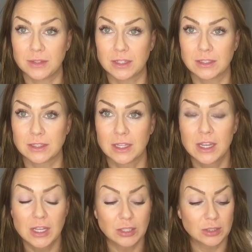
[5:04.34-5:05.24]
fears.
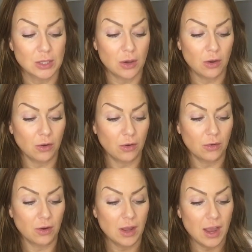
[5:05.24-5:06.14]

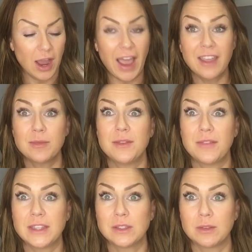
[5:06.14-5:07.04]
So I have been
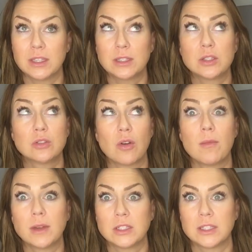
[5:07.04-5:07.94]
faced with this so
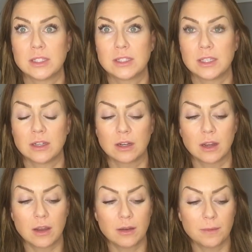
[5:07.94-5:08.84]
much this year.